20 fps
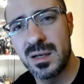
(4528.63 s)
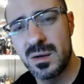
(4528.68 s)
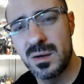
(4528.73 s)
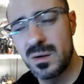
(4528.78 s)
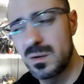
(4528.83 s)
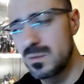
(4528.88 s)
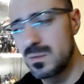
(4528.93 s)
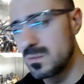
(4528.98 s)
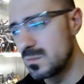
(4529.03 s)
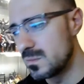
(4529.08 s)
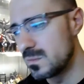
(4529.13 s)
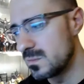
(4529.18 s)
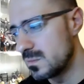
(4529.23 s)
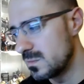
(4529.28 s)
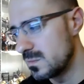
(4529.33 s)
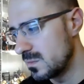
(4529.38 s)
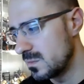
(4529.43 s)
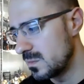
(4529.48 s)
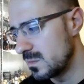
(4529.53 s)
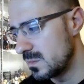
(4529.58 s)
the lot.
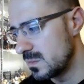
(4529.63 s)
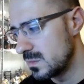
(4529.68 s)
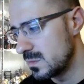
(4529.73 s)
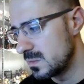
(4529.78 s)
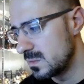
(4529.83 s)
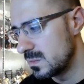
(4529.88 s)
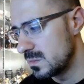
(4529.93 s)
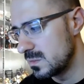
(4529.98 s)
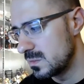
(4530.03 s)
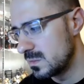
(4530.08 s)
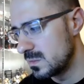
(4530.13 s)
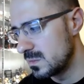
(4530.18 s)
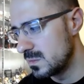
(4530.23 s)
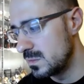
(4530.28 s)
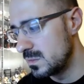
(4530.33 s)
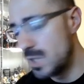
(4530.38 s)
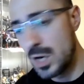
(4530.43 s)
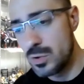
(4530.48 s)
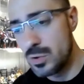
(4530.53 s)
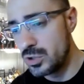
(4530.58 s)

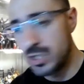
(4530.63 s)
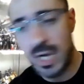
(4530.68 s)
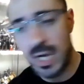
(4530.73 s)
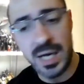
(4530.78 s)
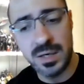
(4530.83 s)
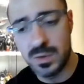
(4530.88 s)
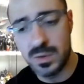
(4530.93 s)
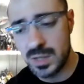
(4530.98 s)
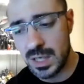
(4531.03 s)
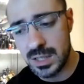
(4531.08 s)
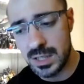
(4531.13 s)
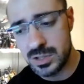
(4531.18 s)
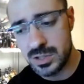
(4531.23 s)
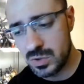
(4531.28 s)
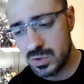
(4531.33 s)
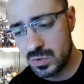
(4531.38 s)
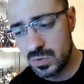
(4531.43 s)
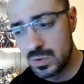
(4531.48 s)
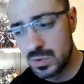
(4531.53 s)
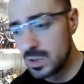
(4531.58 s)
No shade on it at
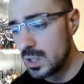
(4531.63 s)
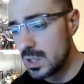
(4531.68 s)
all.